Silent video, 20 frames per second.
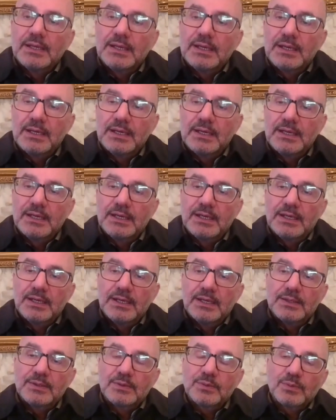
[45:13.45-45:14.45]

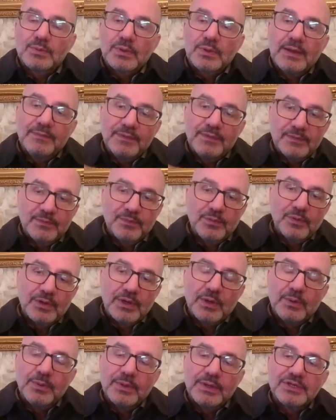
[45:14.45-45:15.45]
to have it for
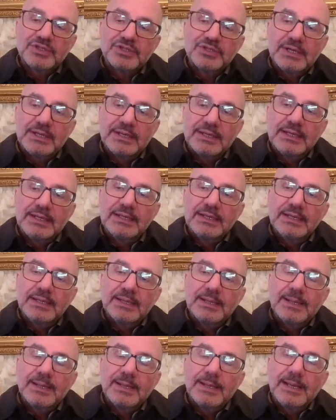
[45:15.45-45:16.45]
our children,
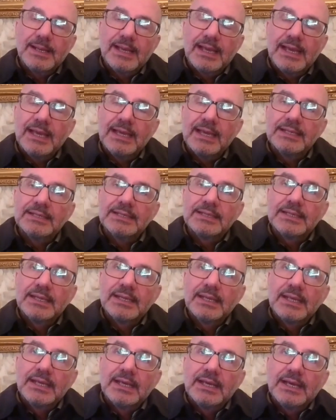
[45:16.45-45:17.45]
and
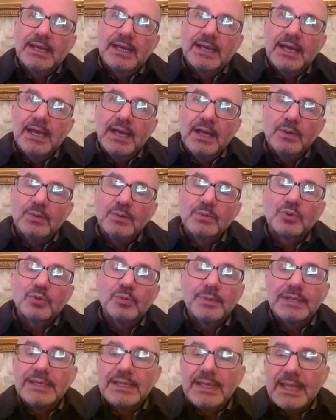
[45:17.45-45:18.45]
how to
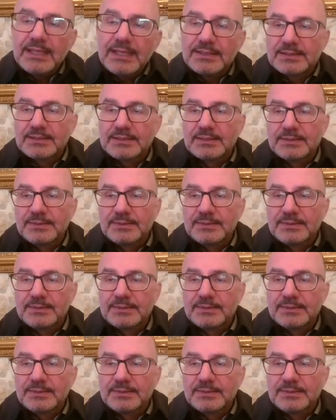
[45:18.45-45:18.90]
mediate,